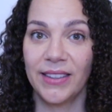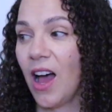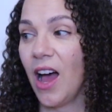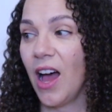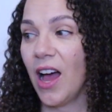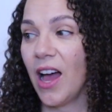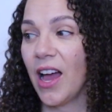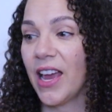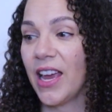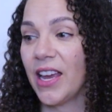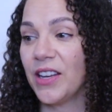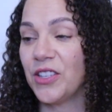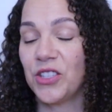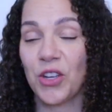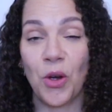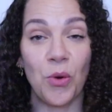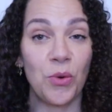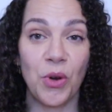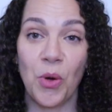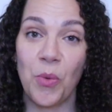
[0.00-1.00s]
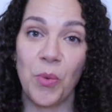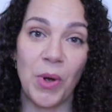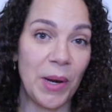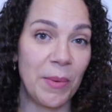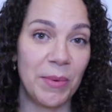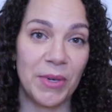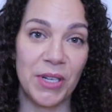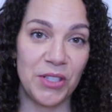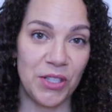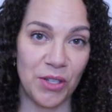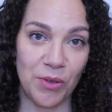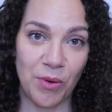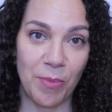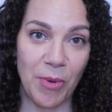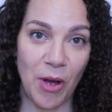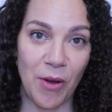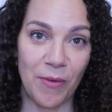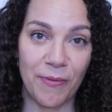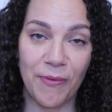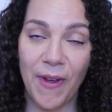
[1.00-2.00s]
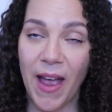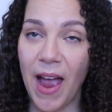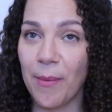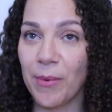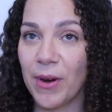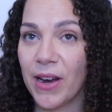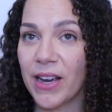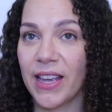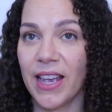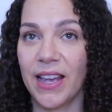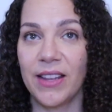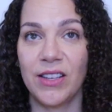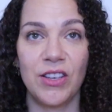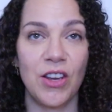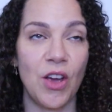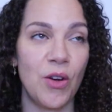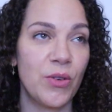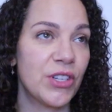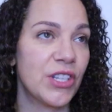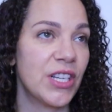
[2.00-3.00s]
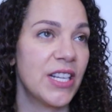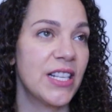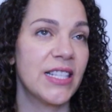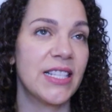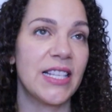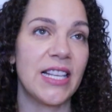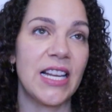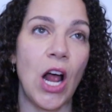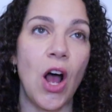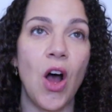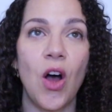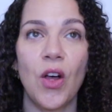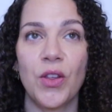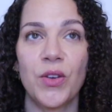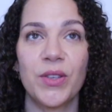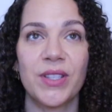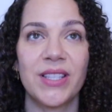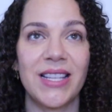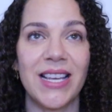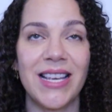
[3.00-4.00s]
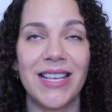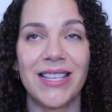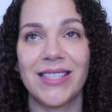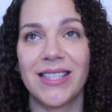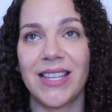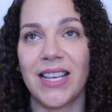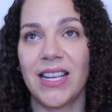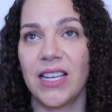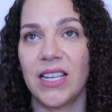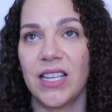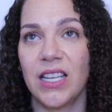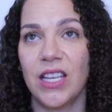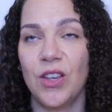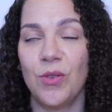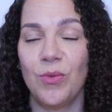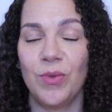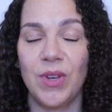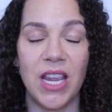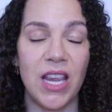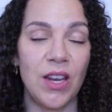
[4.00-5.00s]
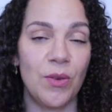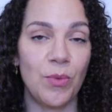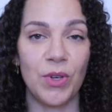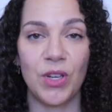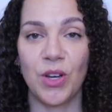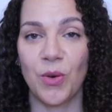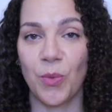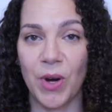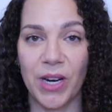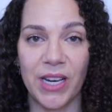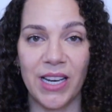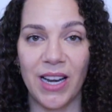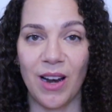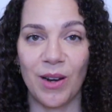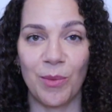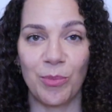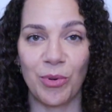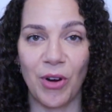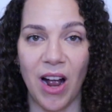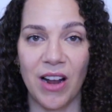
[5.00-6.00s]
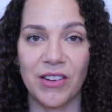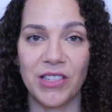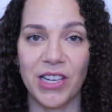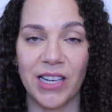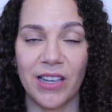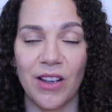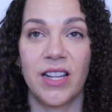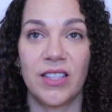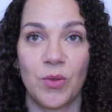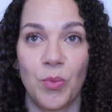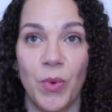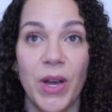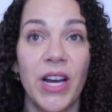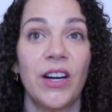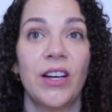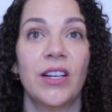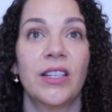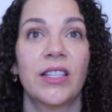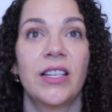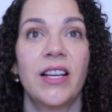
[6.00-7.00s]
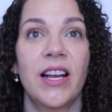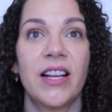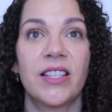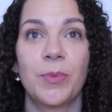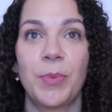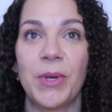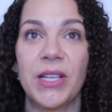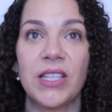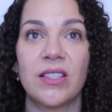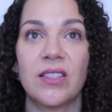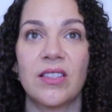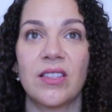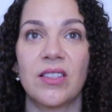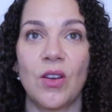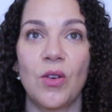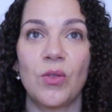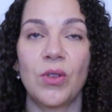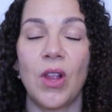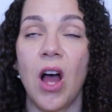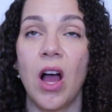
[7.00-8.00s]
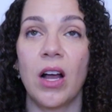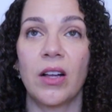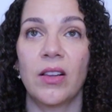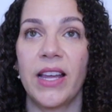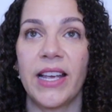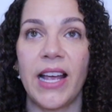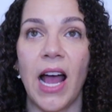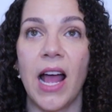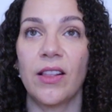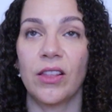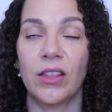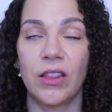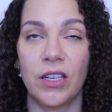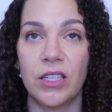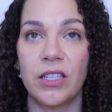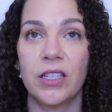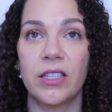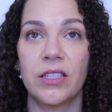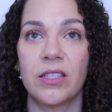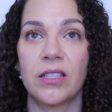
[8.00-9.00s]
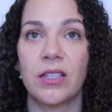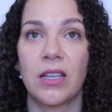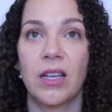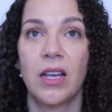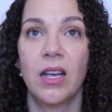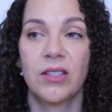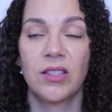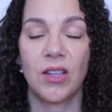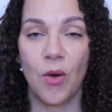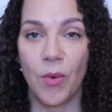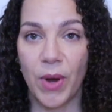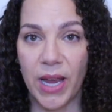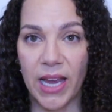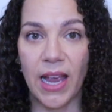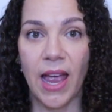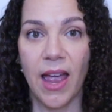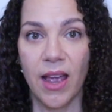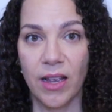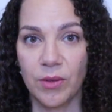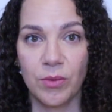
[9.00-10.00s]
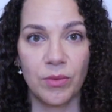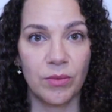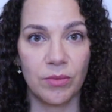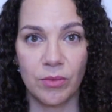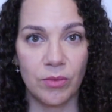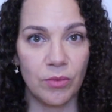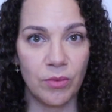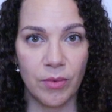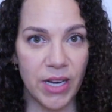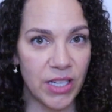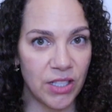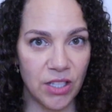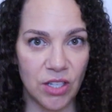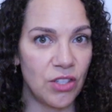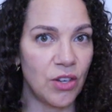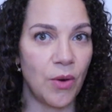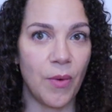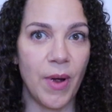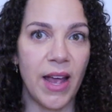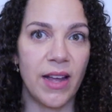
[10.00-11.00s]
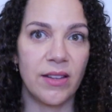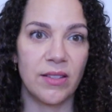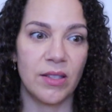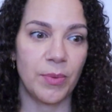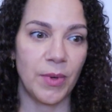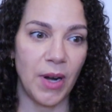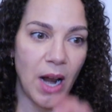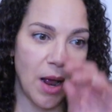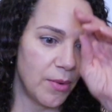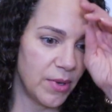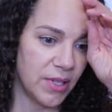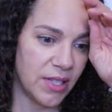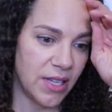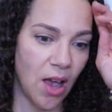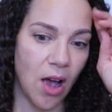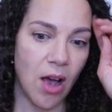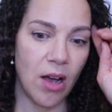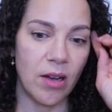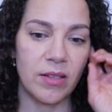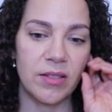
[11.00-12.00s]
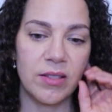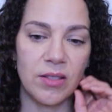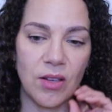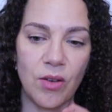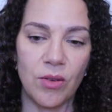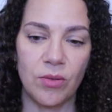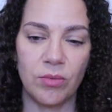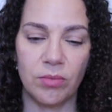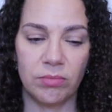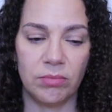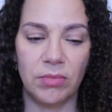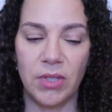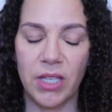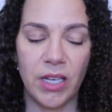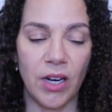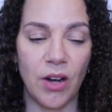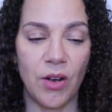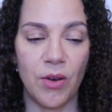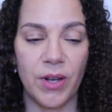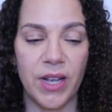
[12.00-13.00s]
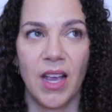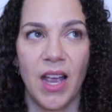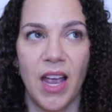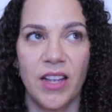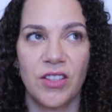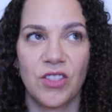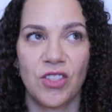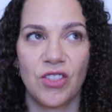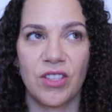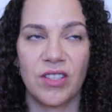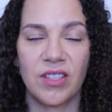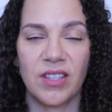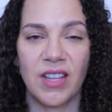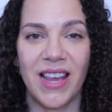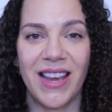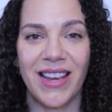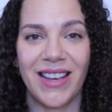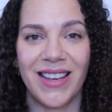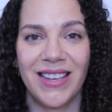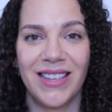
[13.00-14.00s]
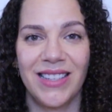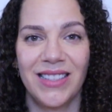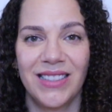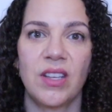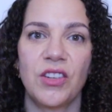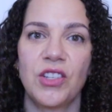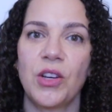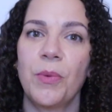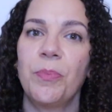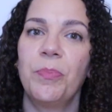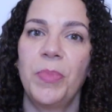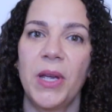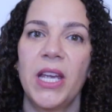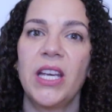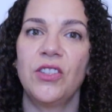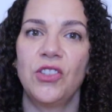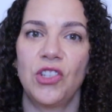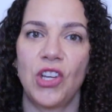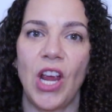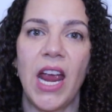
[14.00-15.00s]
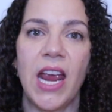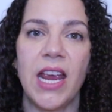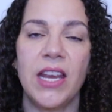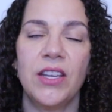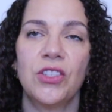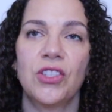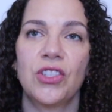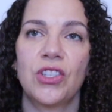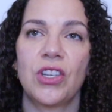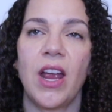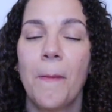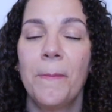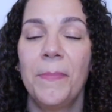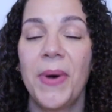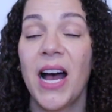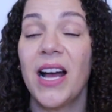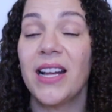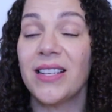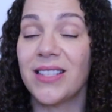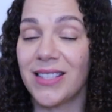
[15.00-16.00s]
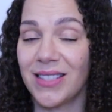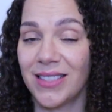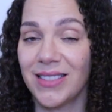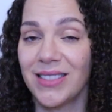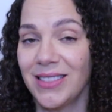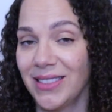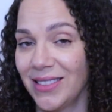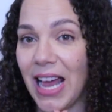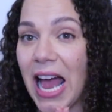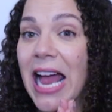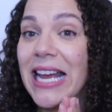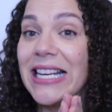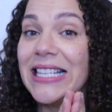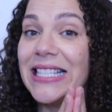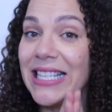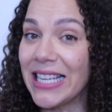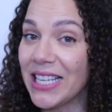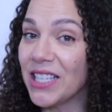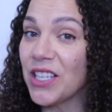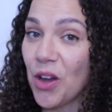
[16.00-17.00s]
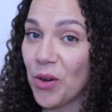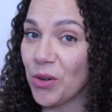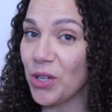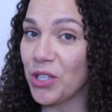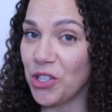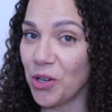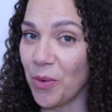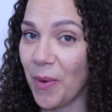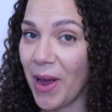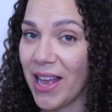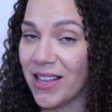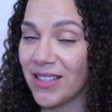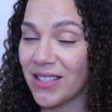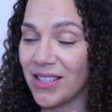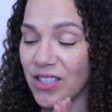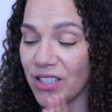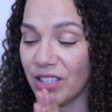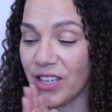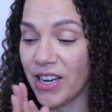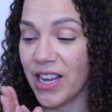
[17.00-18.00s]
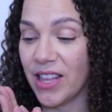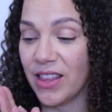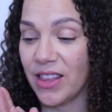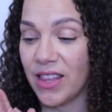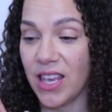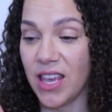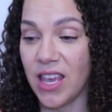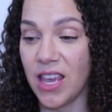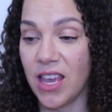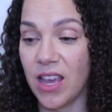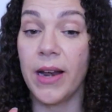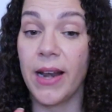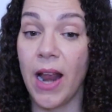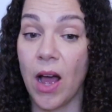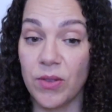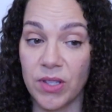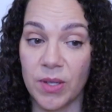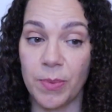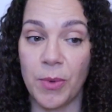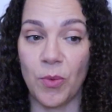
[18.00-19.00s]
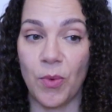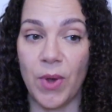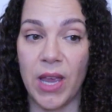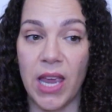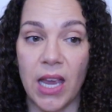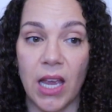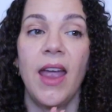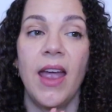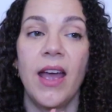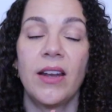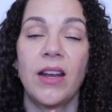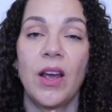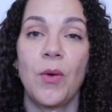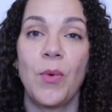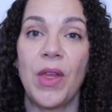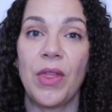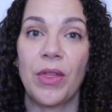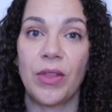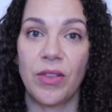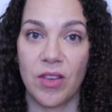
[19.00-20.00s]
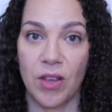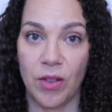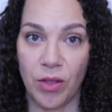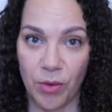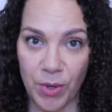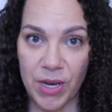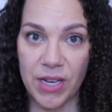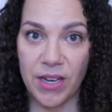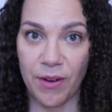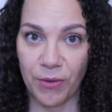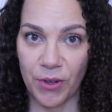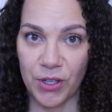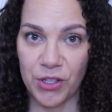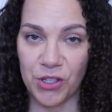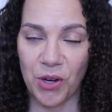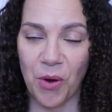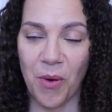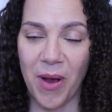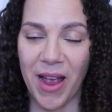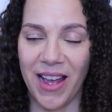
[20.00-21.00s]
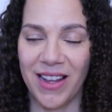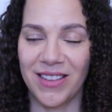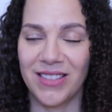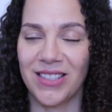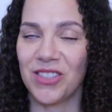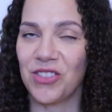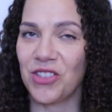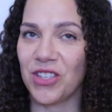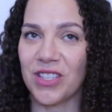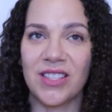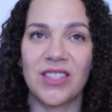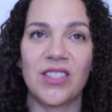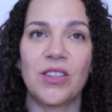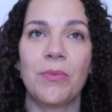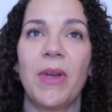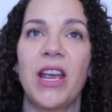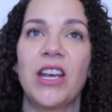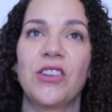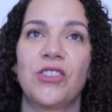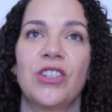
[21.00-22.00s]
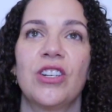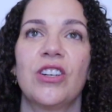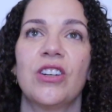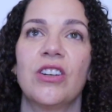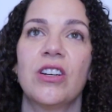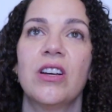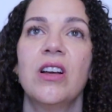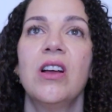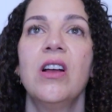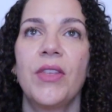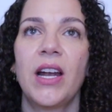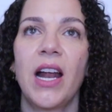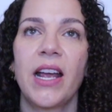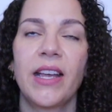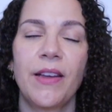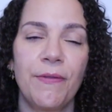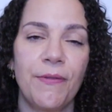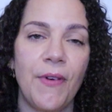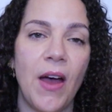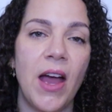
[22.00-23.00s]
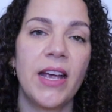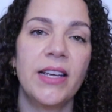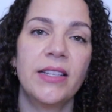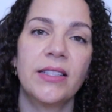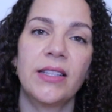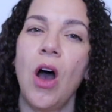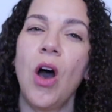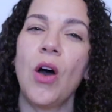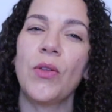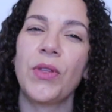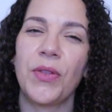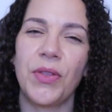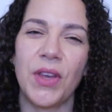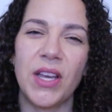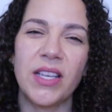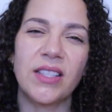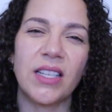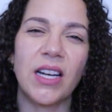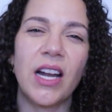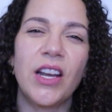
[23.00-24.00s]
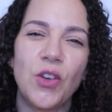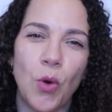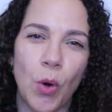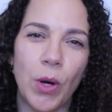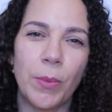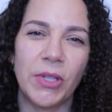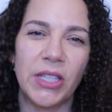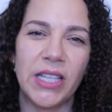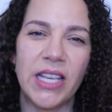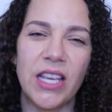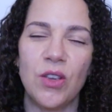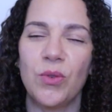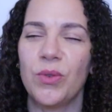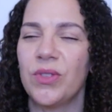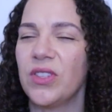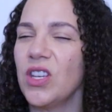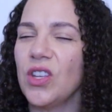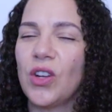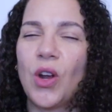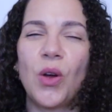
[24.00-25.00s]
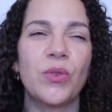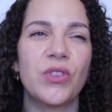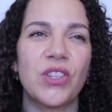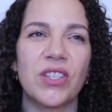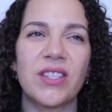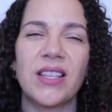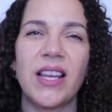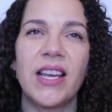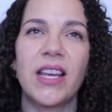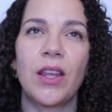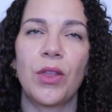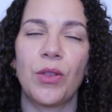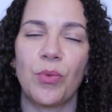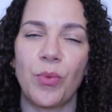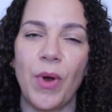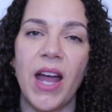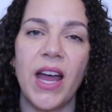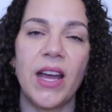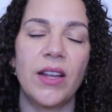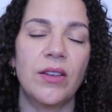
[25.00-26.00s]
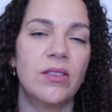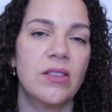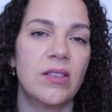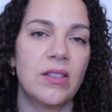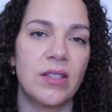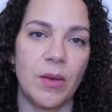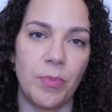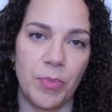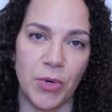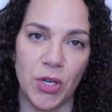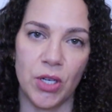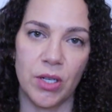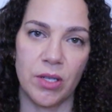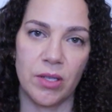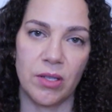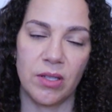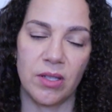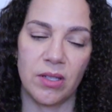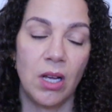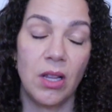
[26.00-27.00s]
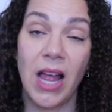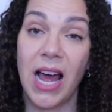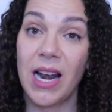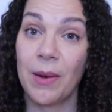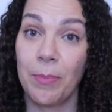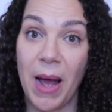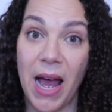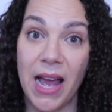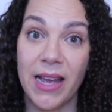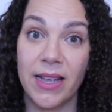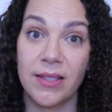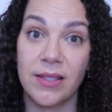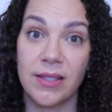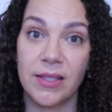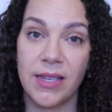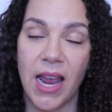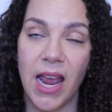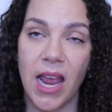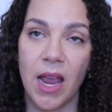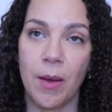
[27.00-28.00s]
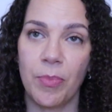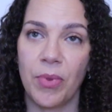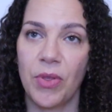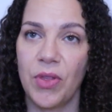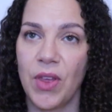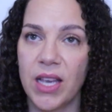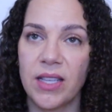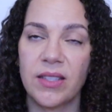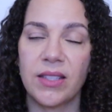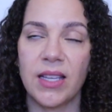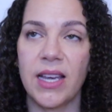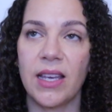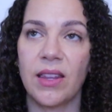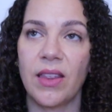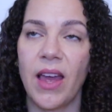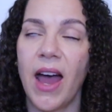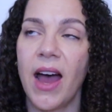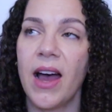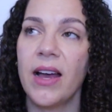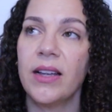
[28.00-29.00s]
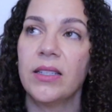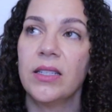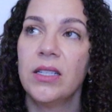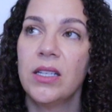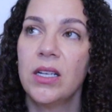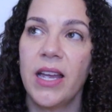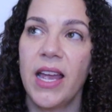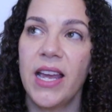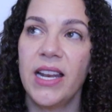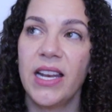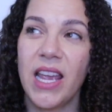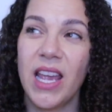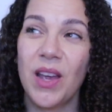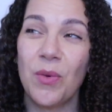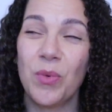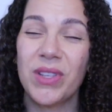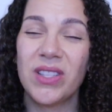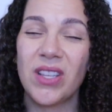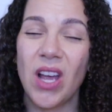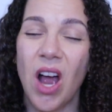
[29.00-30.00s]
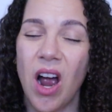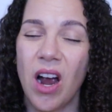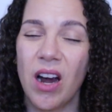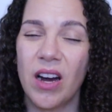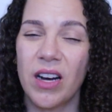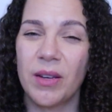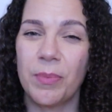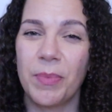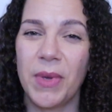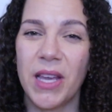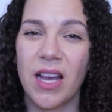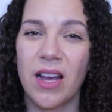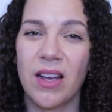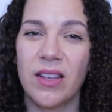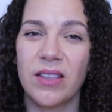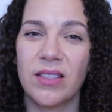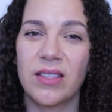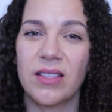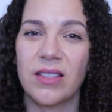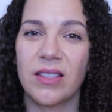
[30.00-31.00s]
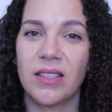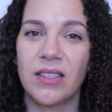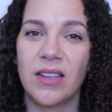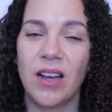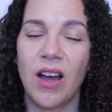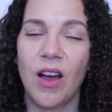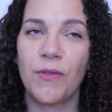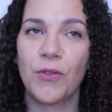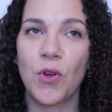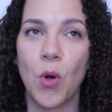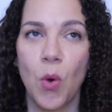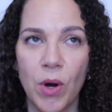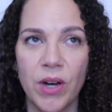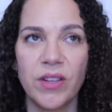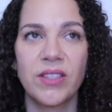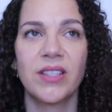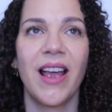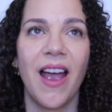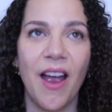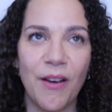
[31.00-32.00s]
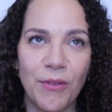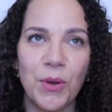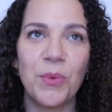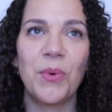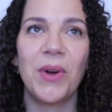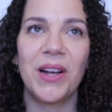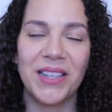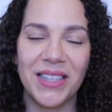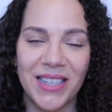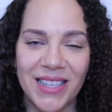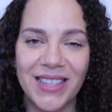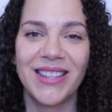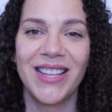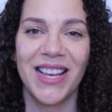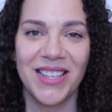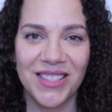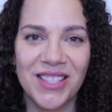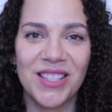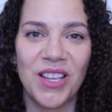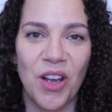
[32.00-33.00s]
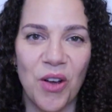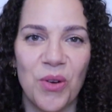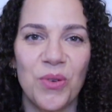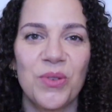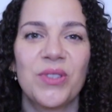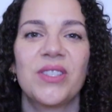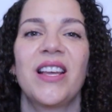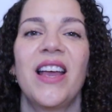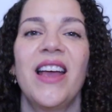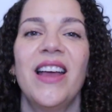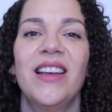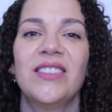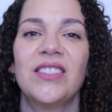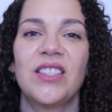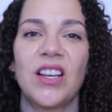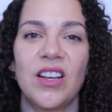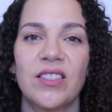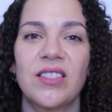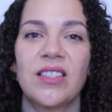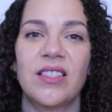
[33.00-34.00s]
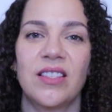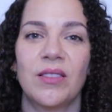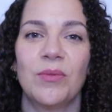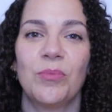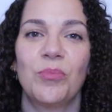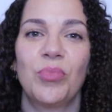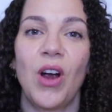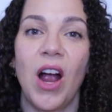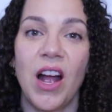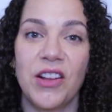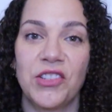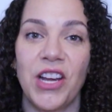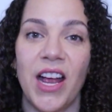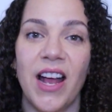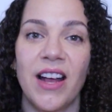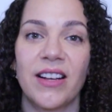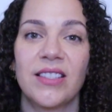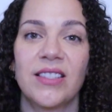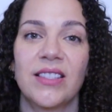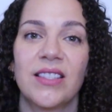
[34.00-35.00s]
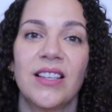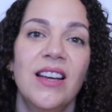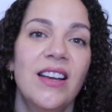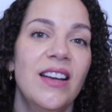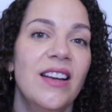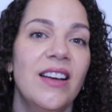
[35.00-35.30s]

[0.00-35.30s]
I don't know what I'm going to do about fabric and notions and all those things that you need when you're working on a project. It's weird. It's been so long. Like, I learned sewing and went to Joanns when I was young. So, you know, it's just like such a big change. But I did go to Joanns during the announcement week, and I went to 3 different Joanns just to make sure that I could find all the things that I normally use, you know, just like thread, zippers, a lot of bias tape, things like that. And it was hard because, of course, everyone that sews and does projects